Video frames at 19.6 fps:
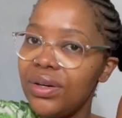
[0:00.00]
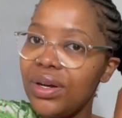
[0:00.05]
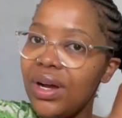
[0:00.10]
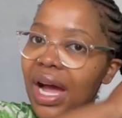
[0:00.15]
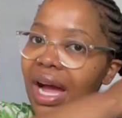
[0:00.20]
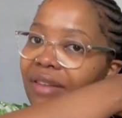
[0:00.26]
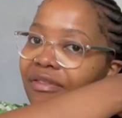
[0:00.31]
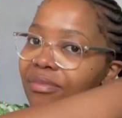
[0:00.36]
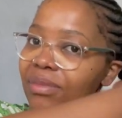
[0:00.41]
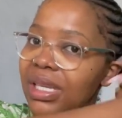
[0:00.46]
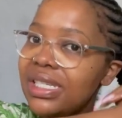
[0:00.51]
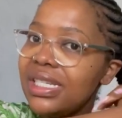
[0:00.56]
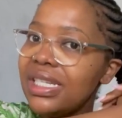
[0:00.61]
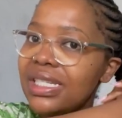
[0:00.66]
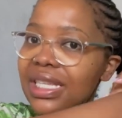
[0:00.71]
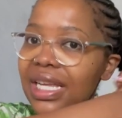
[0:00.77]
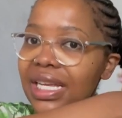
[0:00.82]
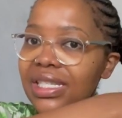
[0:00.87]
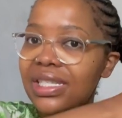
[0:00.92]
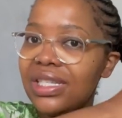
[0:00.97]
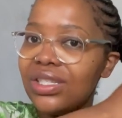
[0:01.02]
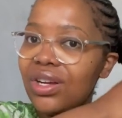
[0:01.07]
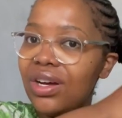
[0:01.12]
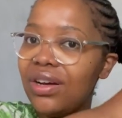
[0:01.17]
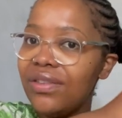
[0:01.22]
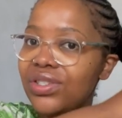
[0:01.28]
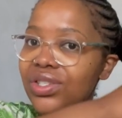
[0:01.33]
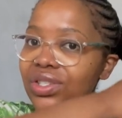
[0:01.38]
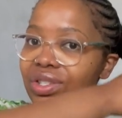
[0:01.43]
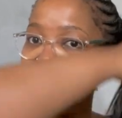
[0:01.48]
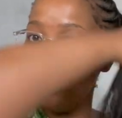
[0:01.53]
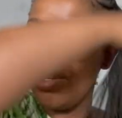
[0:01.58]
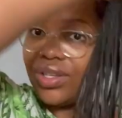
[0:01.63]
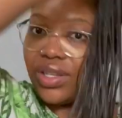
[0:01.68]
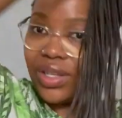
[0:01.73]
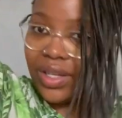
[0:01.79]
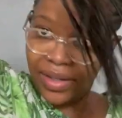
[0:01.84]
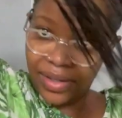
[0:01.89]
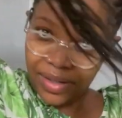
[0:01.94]
have meetings later this
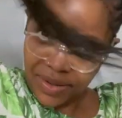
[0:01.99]
afternoon.